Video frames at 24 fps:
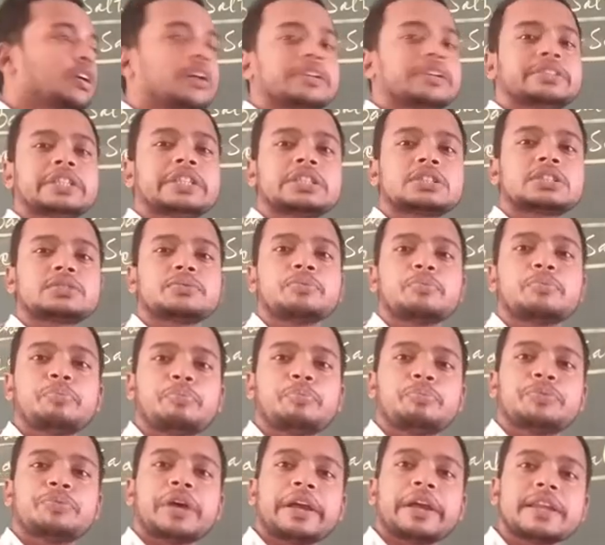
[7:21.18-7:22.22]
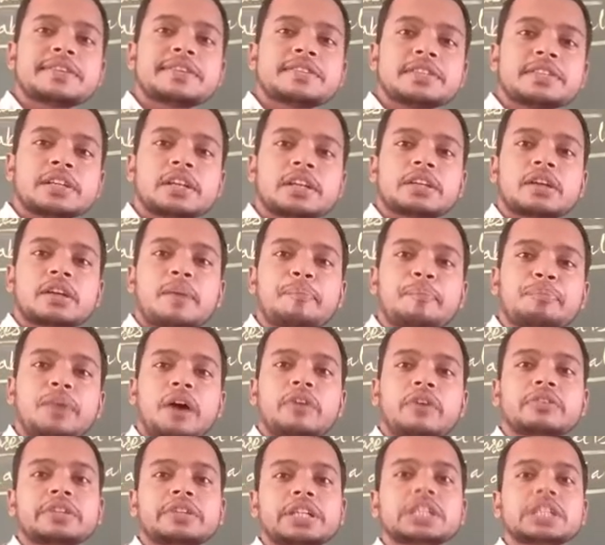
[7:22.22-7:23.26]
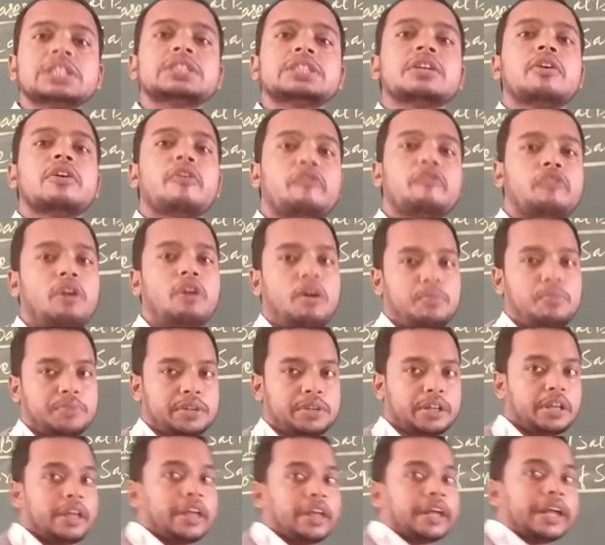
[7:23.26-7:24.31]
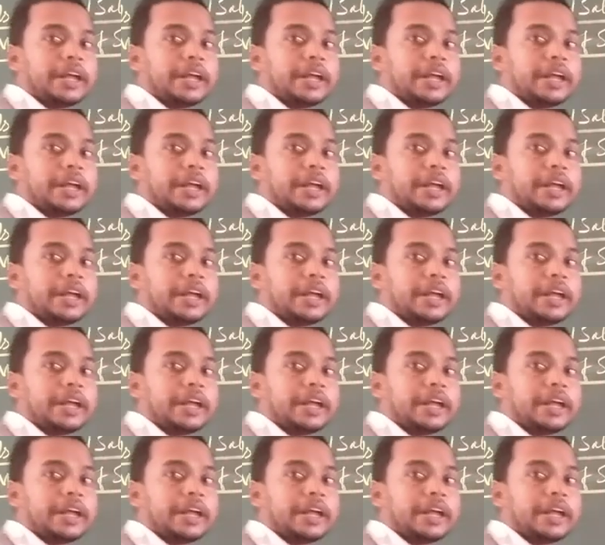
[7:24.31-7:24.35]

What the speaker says: this NaCl compound is formed.